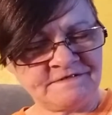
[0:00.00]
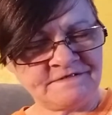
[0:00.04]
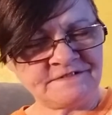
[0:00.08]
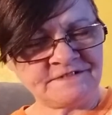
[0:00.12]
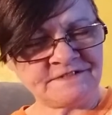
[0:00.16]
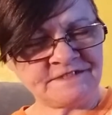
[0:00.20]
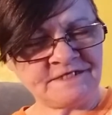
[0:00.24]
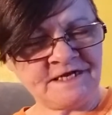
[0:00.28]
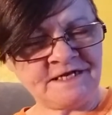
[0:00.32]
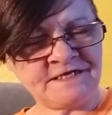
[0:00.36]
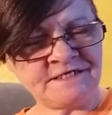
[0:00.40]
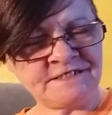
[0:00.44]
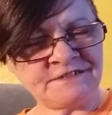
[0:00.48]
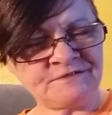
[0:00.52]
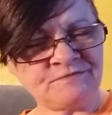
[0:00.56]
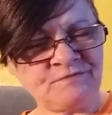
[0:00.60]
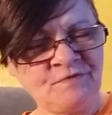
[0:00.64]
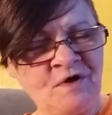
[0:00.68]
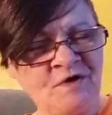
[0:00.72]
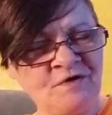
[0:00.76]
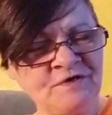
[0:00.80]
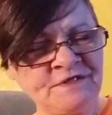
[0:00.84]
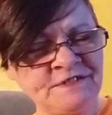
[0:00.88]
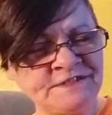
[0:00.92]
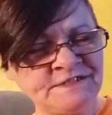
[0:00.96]
got his
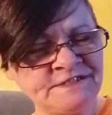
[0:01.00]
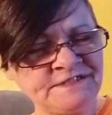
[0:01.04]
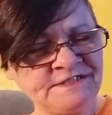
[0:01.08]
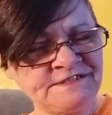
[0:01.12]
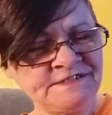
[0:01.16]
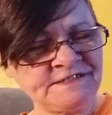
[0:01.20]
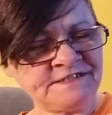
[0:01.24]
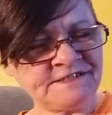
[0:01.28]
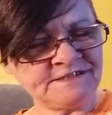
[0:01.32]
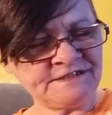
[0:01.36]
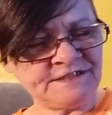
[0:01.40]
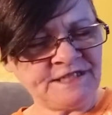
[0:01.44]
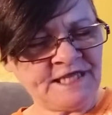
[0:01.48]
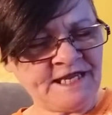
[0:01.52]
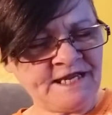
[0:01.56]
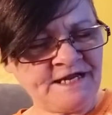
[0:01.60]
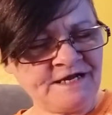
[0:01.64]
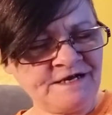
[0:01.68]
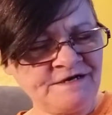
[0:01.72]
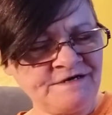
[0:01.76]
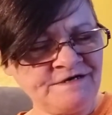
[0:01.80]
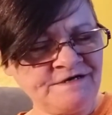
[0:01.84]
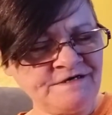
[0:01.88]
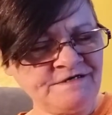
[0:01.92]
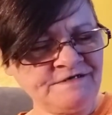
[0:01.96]
walking stick
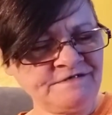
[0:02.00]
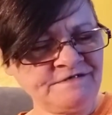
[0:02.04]
there.